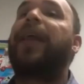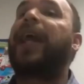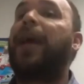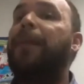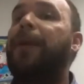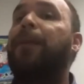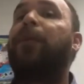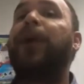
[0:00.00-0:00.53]

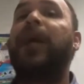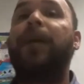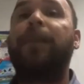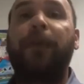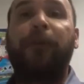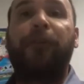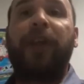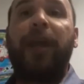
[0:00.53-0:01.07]
Like, I'm going to bring
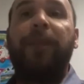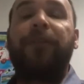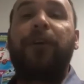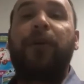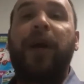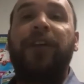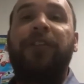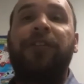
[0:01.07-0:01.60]
up those types
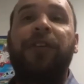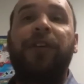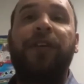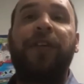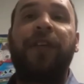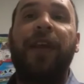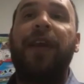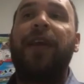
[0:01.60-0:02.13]
of
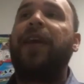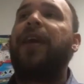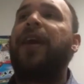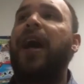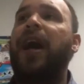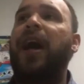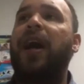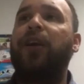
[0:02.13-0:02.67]

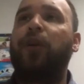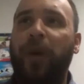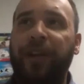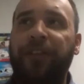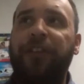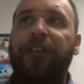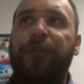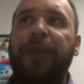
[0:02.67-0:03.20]

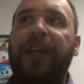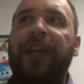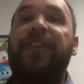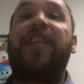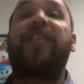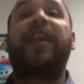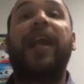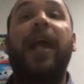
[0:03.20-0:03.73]
questions
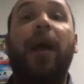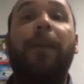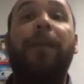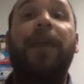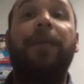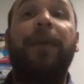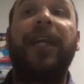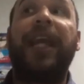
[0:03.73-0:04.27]
because that's going to
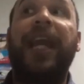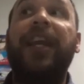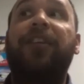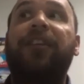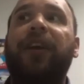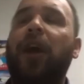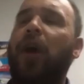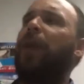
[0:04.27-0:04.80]
help them
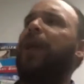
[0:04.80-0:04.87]
engage.